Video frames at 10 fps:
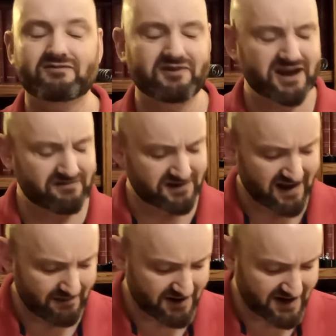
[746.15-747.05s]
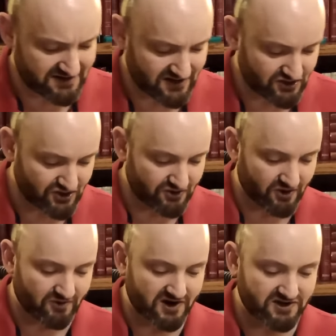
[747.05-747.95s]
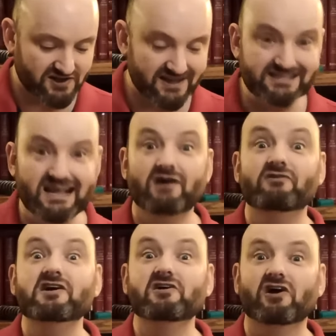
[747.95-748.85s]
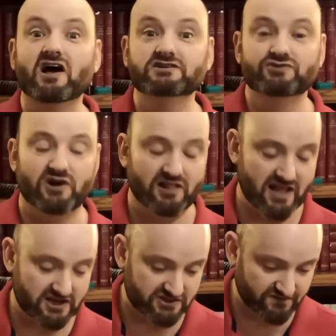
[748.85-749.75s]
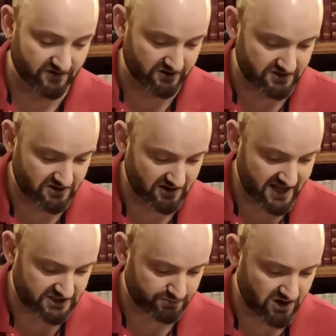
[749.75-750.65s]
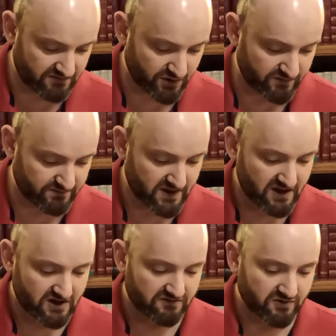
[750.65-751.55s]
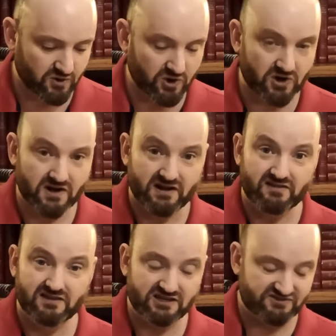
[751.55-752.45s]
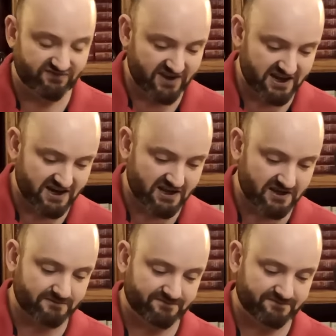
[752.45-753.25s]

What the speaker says: Whatever time it is that you are watching this, we are on to our last verse, our last proverb for this video.